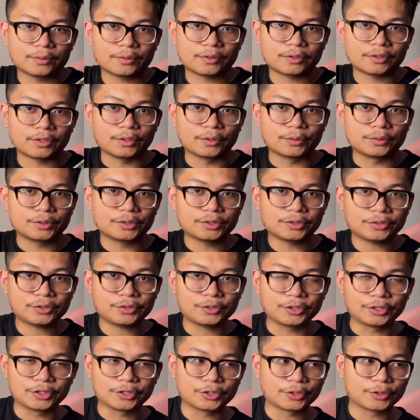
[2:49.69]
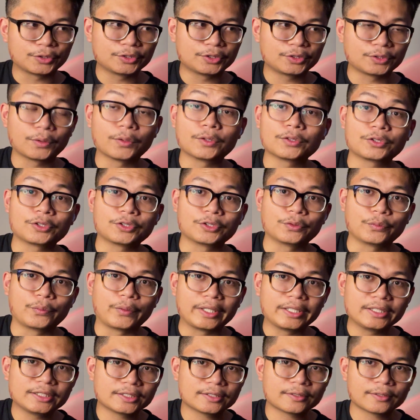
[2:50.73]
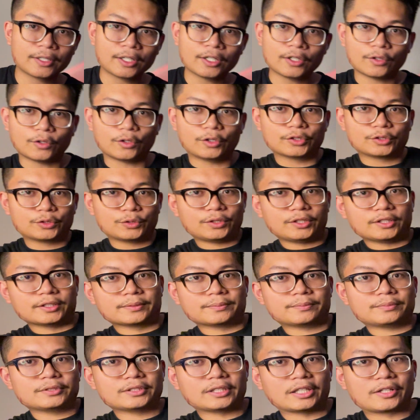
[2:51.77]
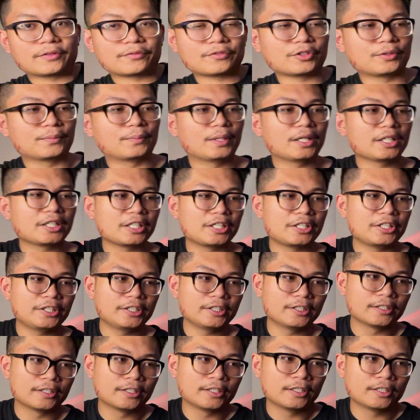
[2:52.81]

close to your torso or to your waist or to the side of your body here,